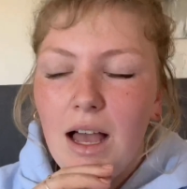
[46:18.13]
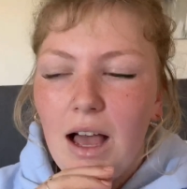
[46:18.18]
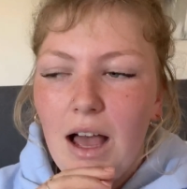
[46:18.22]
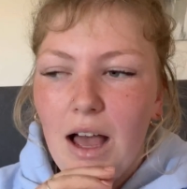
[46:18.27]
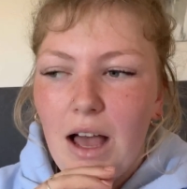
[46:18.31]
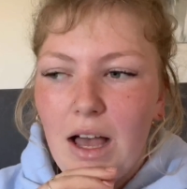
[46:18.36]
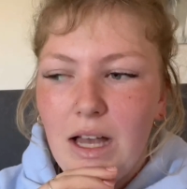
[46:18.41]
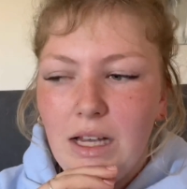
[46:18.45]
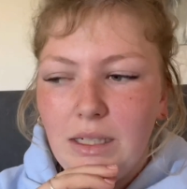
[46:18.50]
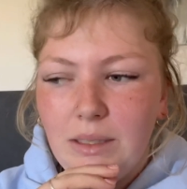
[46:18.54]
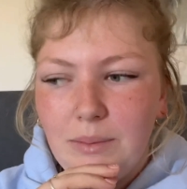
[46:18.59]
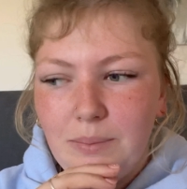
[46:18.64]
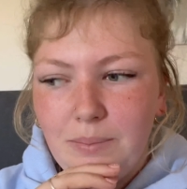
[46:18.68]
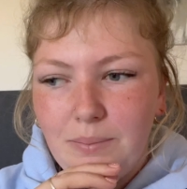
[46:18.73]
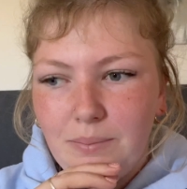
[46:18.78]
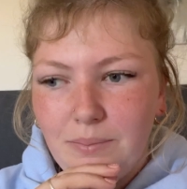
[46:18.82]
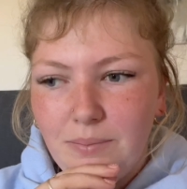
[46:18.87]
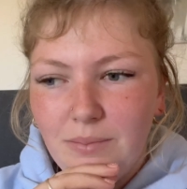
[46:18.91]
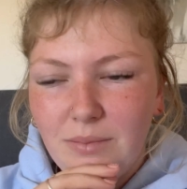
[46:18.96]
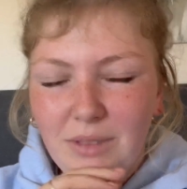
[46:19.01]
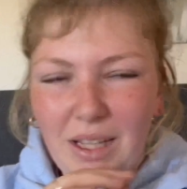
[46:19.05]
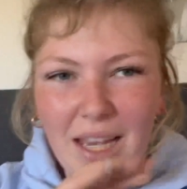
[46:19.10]

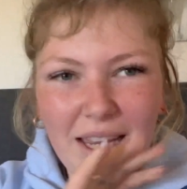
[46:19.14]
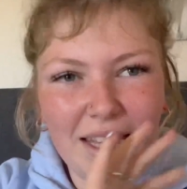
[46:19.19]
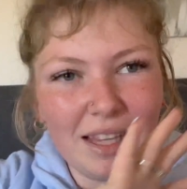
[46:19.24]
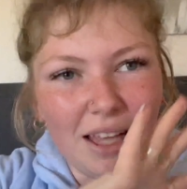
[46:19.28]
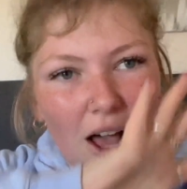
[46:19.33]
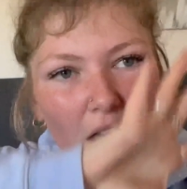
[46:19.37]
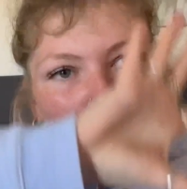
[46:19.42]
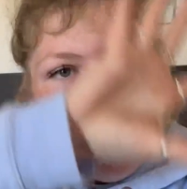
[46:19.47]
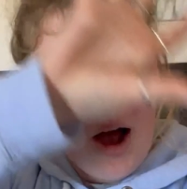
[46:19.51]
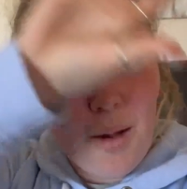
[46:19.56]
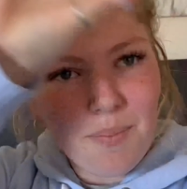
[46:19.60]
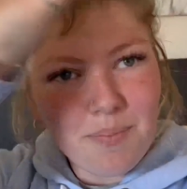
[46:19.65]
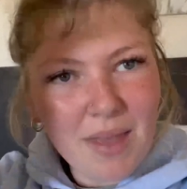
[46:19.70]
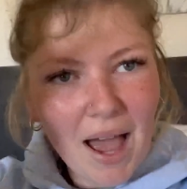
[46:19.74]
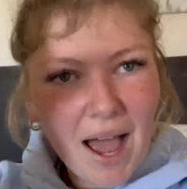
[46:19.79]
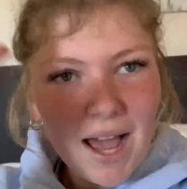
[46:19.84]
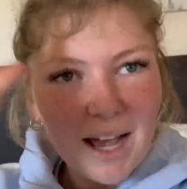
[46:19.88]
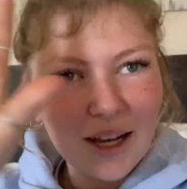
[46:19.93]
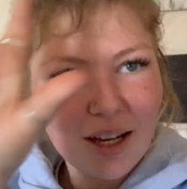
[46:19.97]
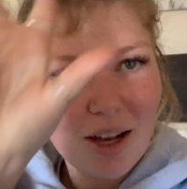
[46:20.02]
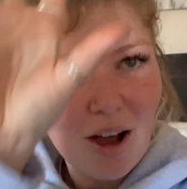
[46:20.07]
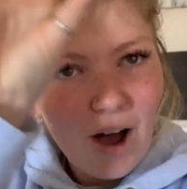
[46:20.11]
like up
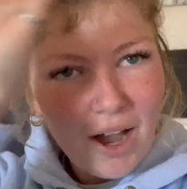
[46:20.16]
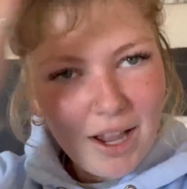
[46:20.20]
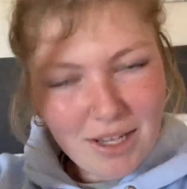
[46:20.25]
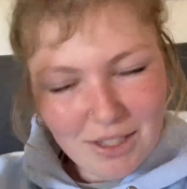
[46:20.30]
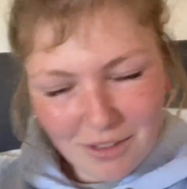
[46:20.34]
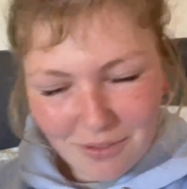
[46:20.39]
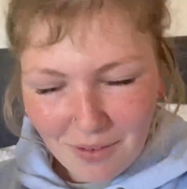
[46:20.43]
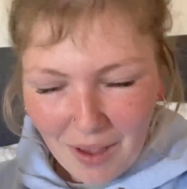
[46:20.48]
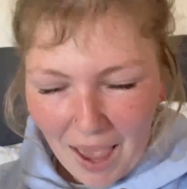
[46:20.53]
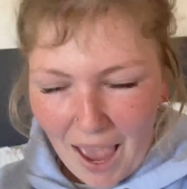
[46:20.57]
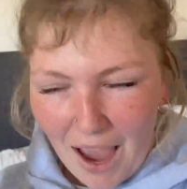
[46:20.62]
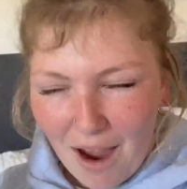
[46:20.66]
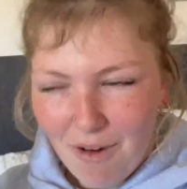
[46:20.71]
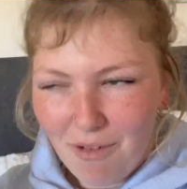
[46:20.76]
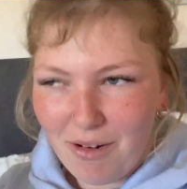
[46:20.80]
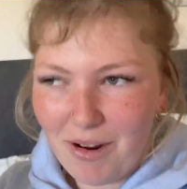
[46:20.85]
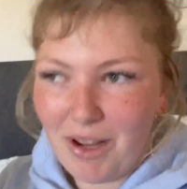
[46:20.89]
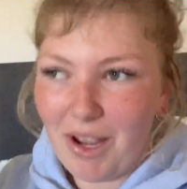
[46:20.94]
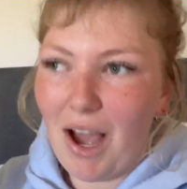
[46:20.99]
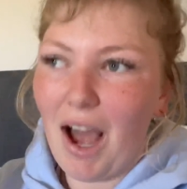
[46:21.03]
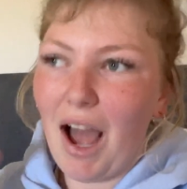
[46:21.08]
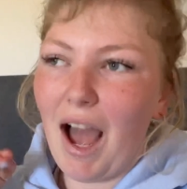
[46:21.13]
that kind of
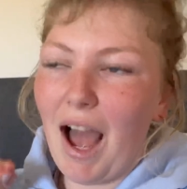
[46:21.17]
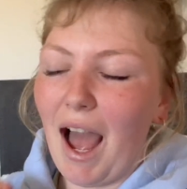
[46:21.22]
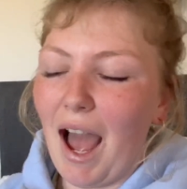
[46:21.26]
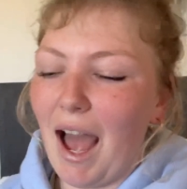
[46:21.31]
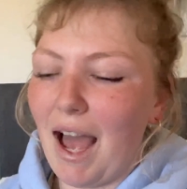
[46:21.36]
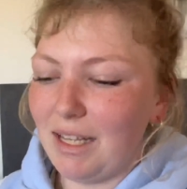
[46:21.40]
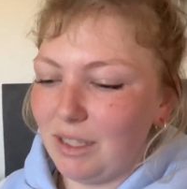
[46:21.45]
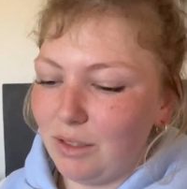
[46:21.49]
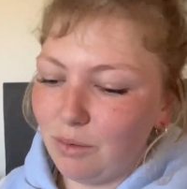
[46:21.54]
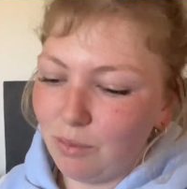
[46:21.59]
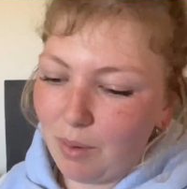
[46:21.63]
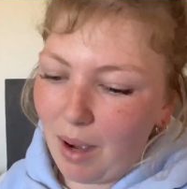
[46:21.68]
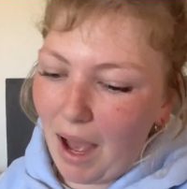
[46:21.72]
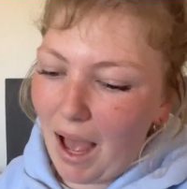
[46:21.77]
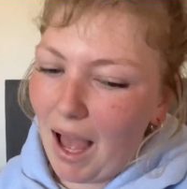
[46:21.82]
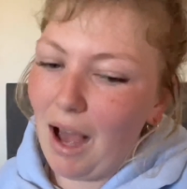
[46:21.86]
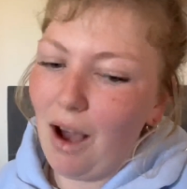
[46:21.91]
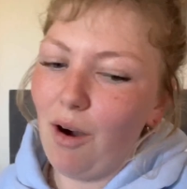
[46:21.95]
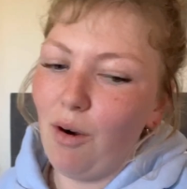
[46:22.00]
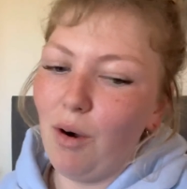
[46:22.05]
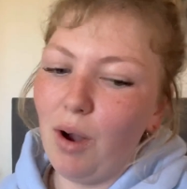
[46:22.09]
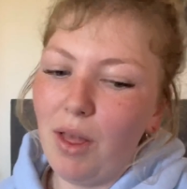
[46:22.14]
area as
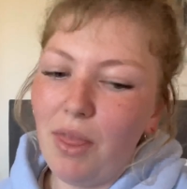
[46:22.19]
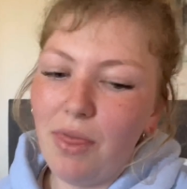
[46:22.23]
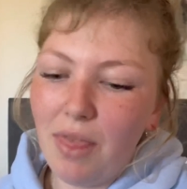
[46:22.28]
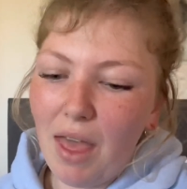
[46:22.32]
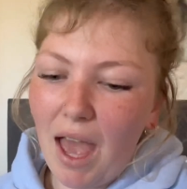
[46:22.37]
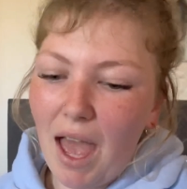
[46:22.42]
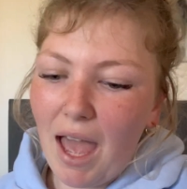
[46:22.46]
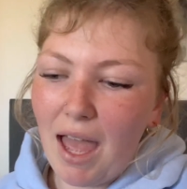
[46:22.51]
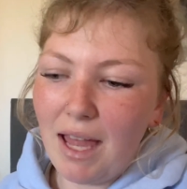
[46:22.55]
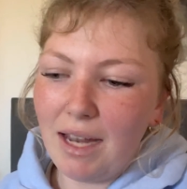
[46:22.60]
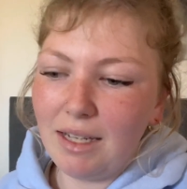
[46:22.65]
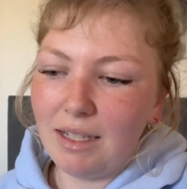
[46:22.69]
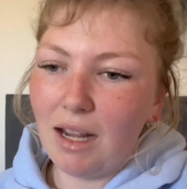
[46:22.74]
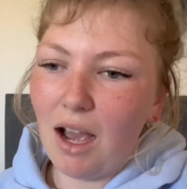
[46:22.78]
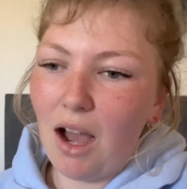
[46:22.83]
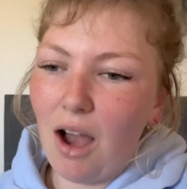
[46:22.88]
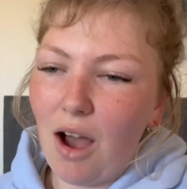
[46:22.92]
well, then